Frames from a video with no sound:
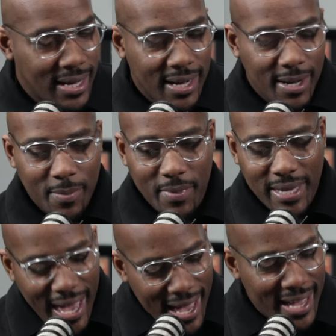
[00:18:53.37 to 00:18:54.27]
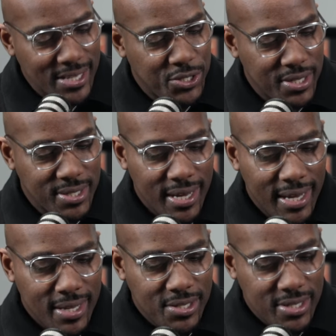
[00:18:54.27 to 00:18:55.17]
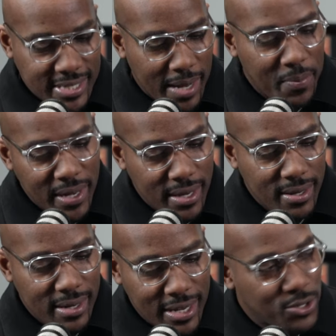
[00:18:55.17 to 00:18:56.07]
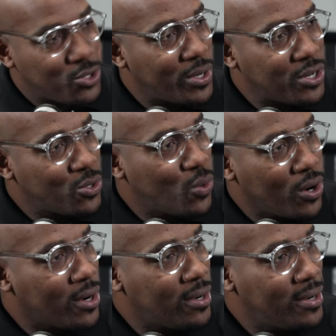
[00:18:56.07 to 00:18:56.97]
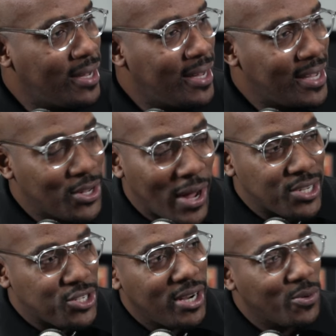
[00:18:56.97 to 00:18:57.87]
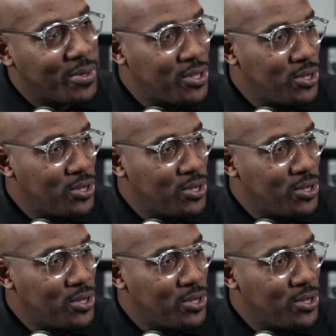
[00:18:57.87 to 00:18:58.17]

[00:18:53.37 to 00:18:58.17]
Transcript: Yeah, just stepping into a new world. You know, I shared with